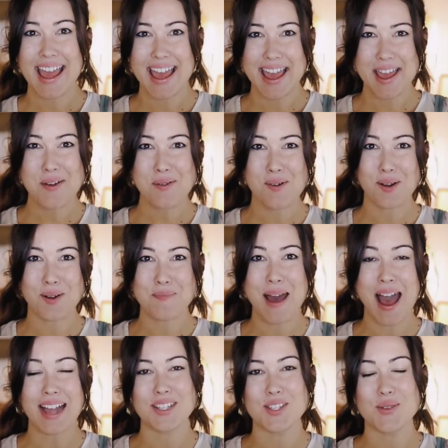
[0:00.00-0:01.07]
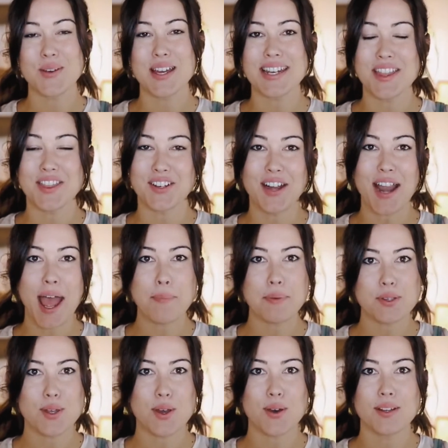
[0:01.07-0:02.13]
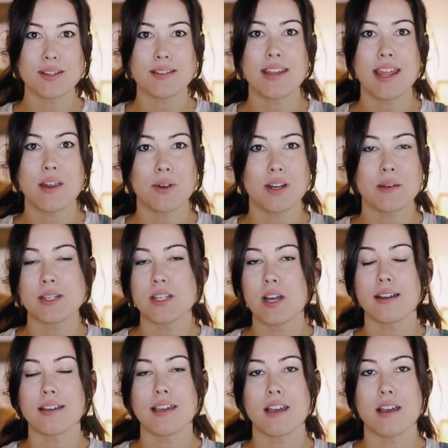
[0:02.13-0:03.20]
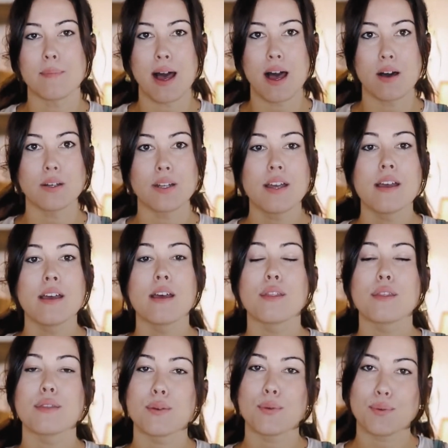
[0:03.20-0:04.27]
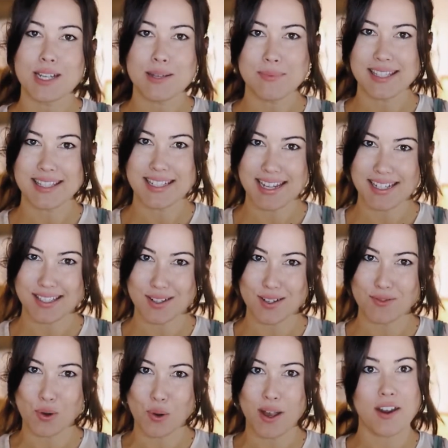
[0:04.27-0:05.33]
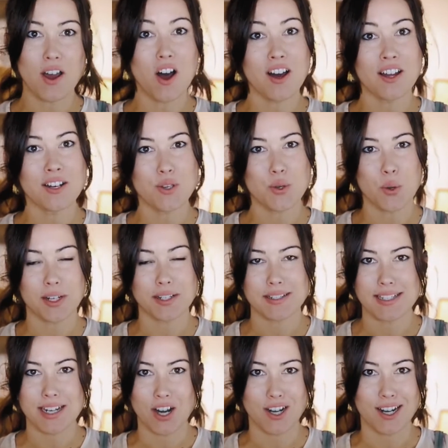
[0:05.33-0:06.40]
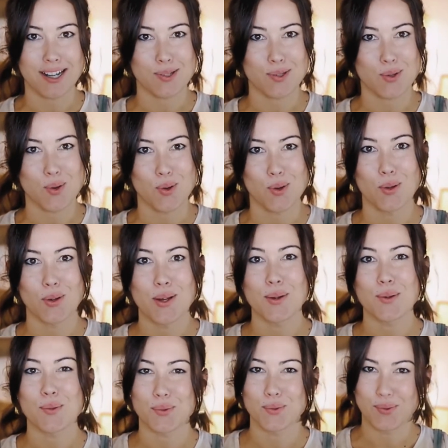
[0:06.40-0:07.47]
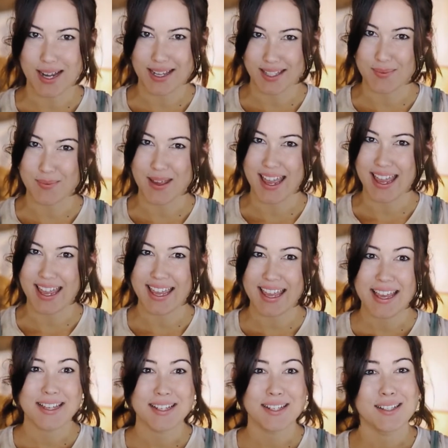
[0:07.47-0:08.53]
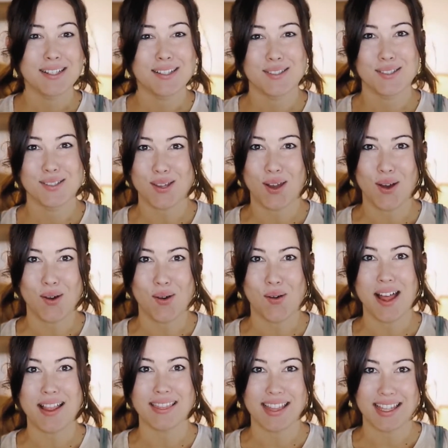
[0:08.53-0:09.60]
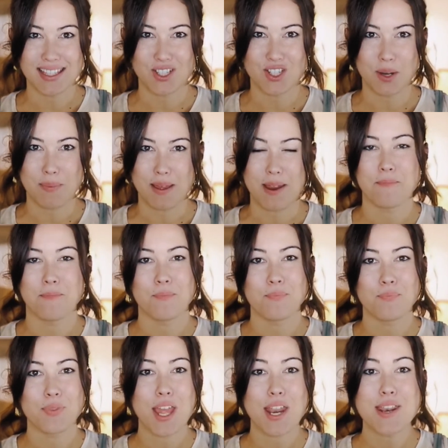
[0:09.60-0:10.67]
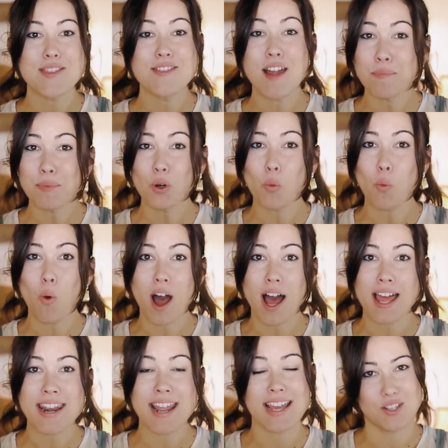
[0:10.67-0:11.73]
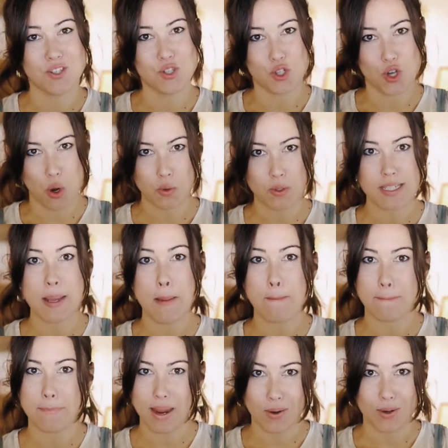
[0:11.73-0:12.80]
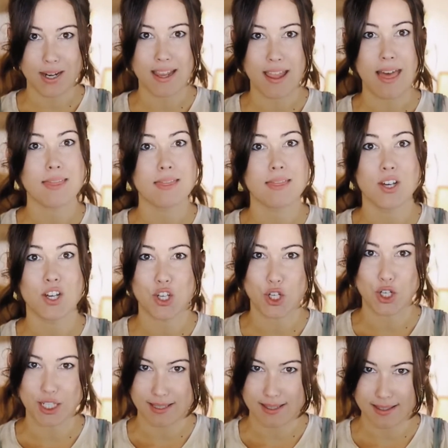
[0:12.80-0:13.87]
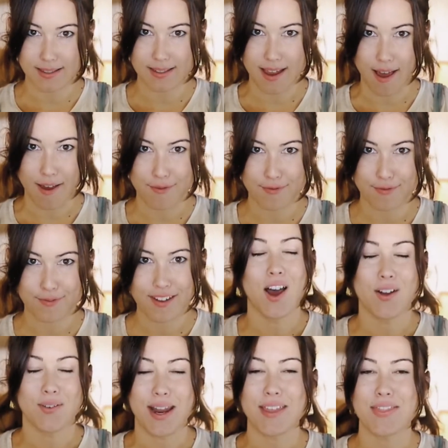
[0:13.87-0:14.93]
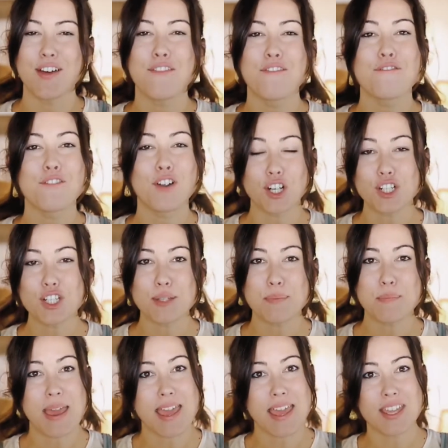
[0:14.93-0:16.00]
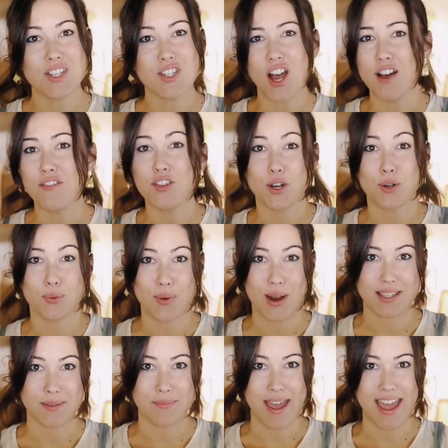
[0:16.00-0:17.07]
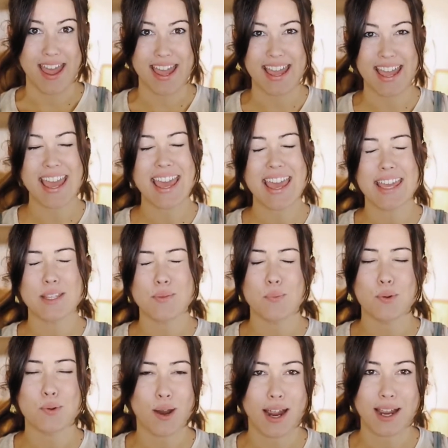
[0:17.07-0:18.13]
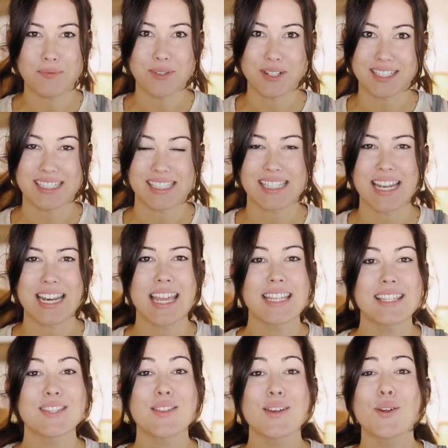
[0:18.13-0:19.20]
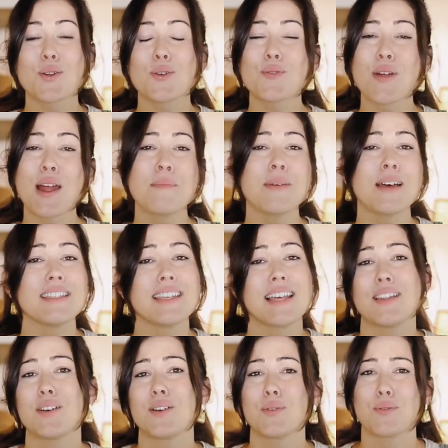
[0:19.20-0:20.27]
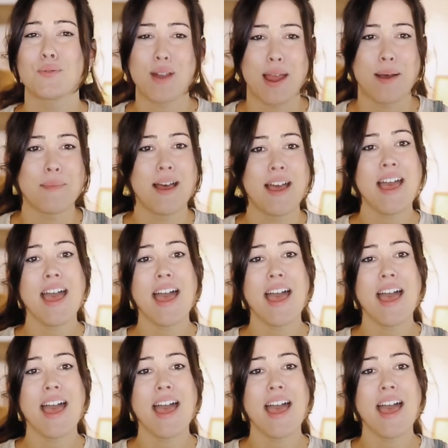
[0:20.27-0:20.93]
Hey, welcome back to another episode. Today we're going to be talking about 3 mistakes to avoid on your CRNA School resume. So let's jump in. Number one, don't bury the good stuff. All right, the first page of your resume is prime real estate. It's the creme de la creme.